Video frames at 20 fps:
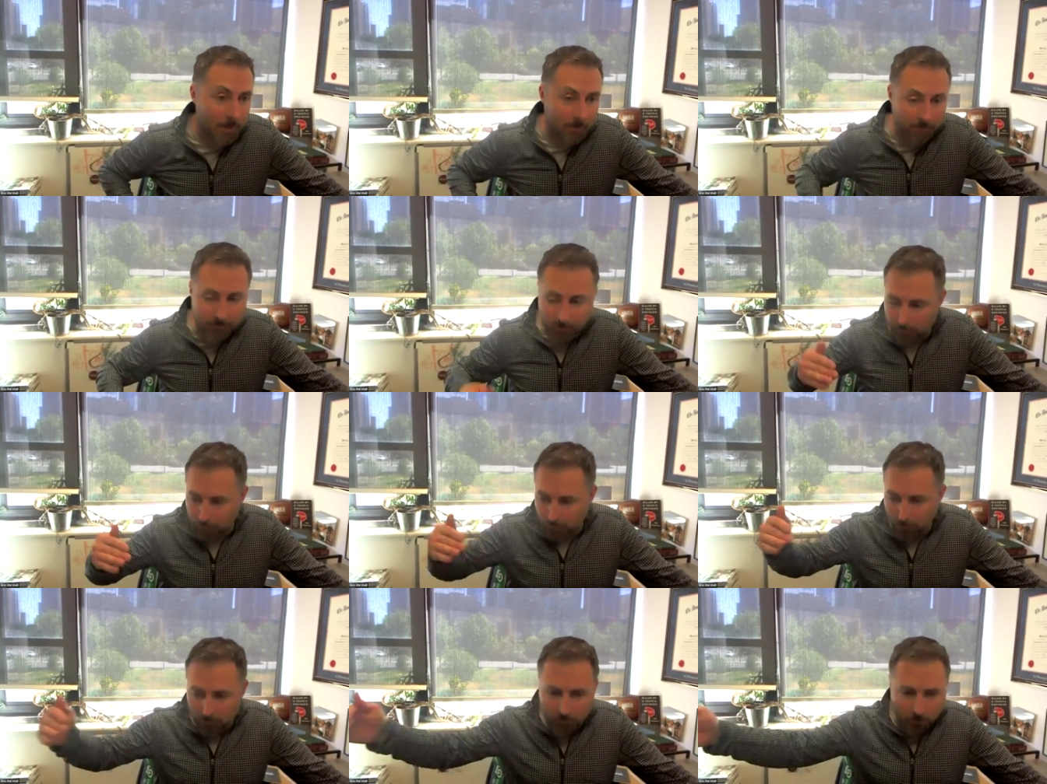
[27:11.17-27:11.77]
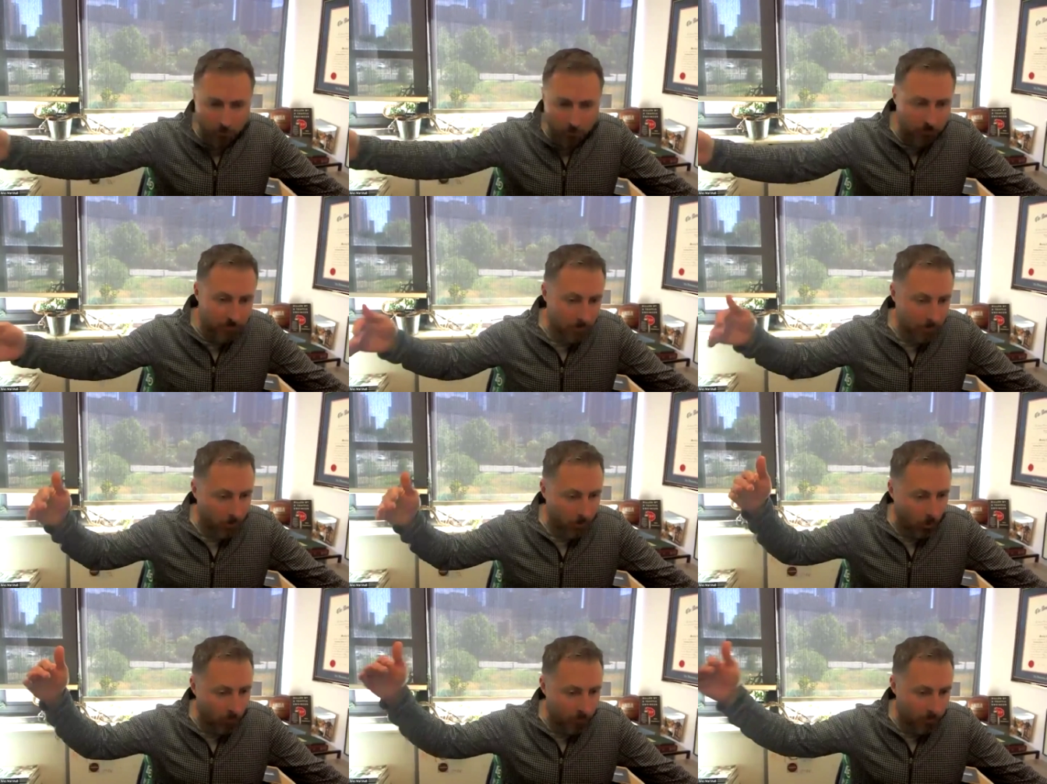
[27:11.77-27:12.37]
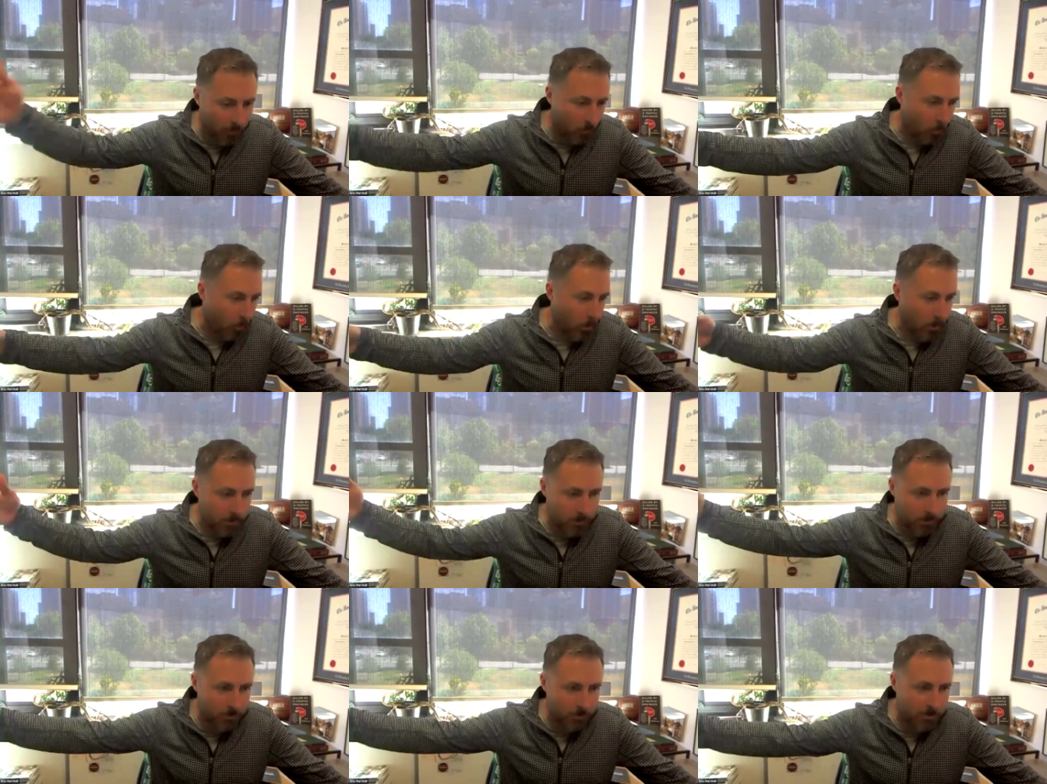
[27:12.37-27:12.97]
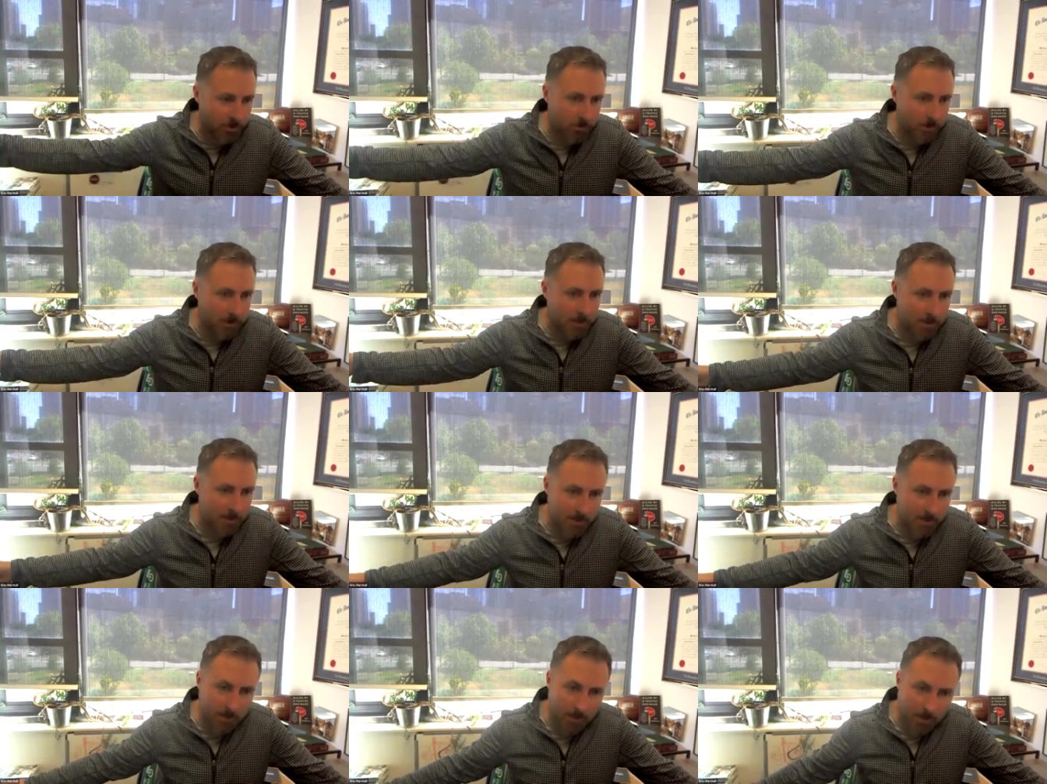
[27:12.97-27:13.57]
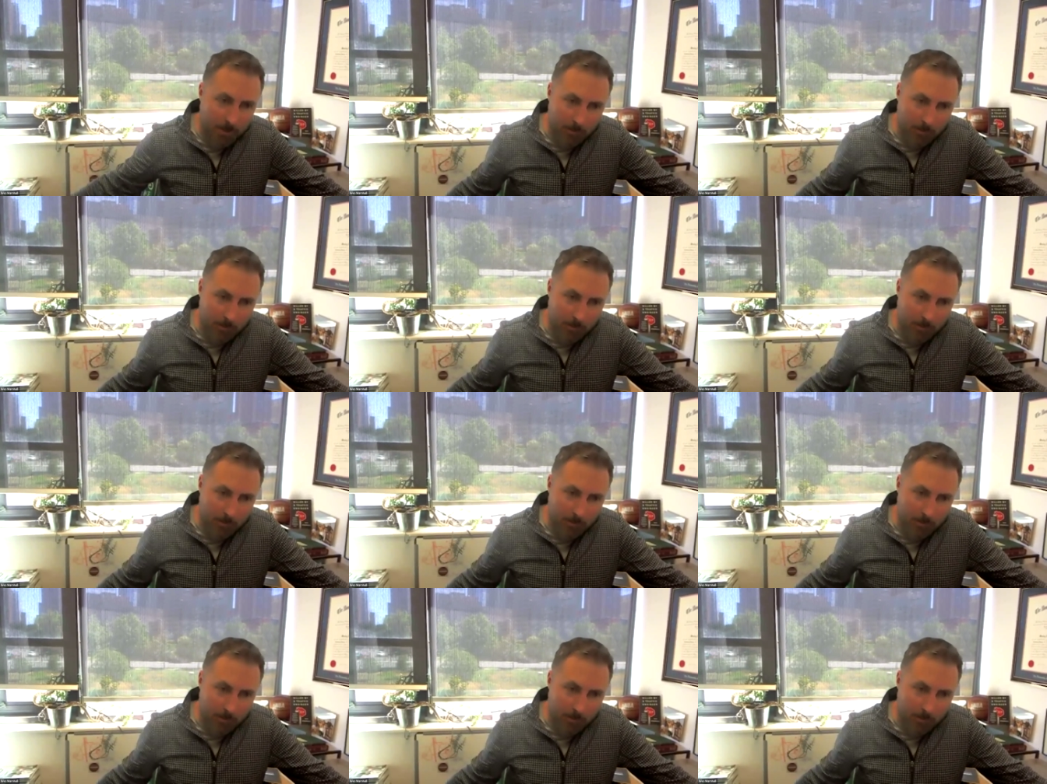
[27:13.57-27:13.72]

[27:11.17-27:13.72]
If you move over one or two streets,